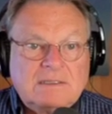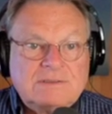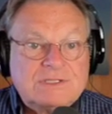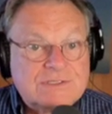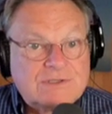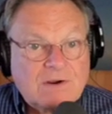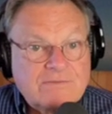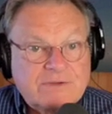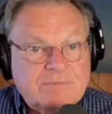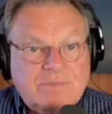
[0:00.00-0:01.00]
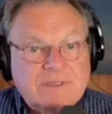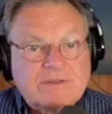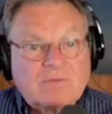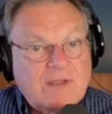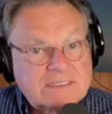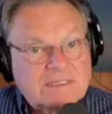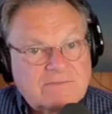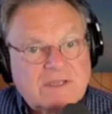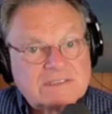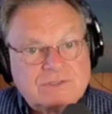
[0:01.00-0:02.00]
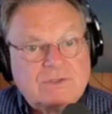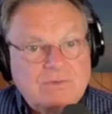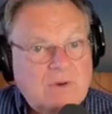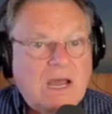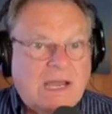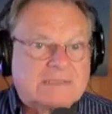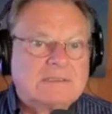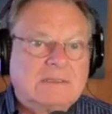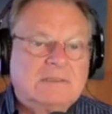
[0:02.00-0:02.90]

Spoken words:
deserve it, but the rest of us do not.